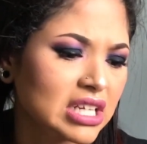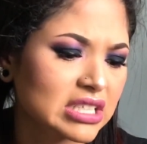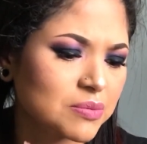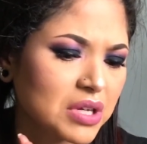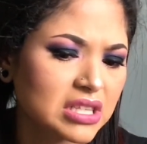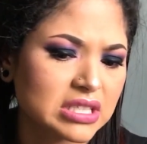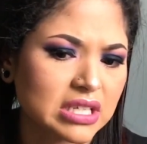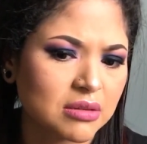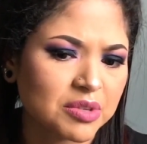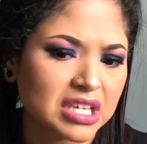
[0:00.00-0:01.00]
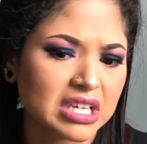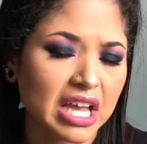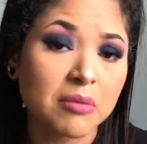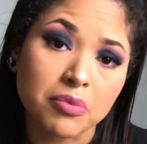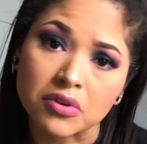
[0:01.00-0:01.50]
Next month is going to be
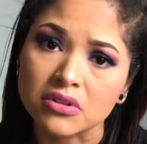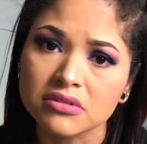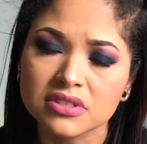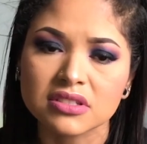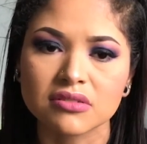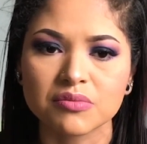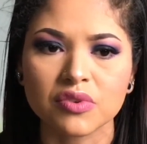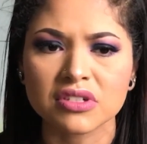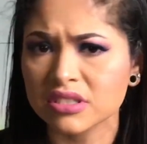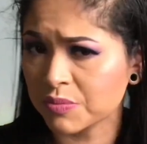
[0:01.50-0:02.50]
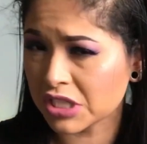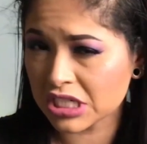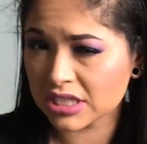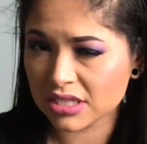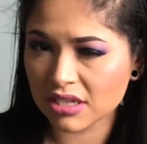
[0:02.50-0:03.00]
April, so more
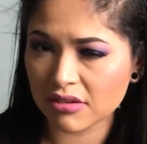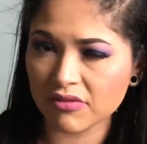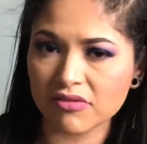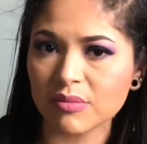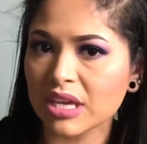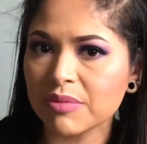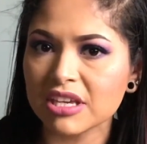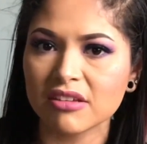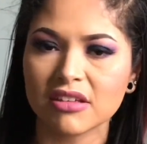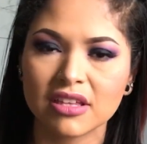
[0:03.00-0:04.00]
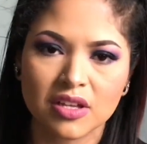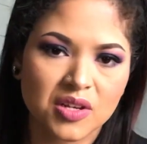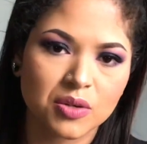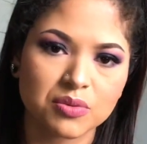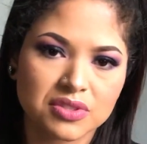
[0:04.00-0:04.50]
springy stuff, maybe?
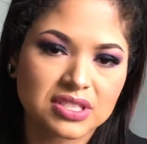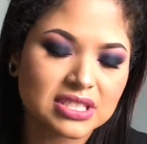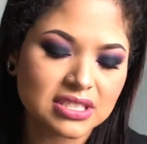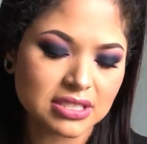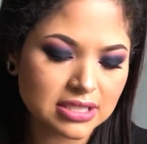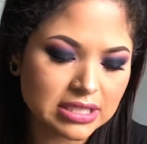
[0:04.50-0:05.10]
We'll see.